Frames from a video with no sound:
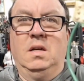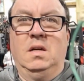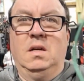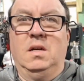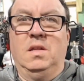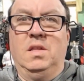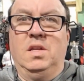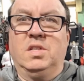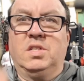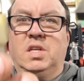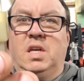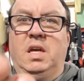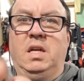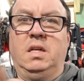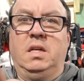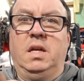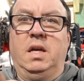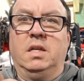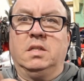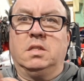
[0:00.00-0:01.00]
This end
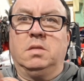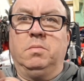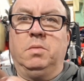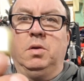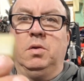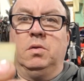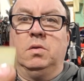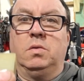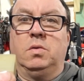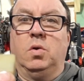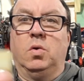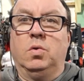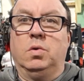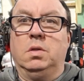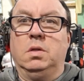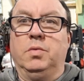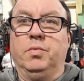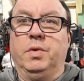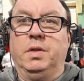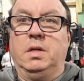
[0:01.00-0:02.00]
has to be
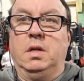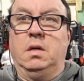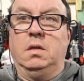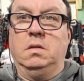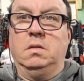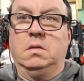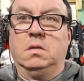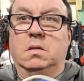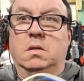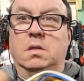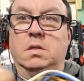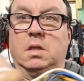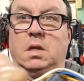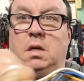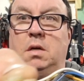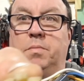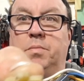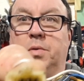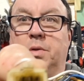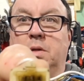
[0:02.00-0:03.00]
totally redone because I got
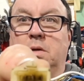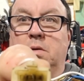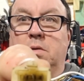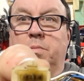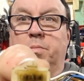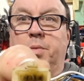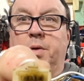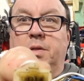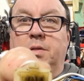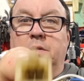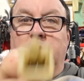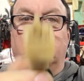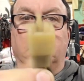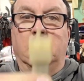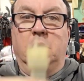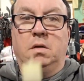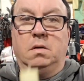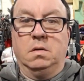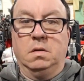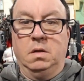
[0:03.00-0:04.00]
to put the little pins in there.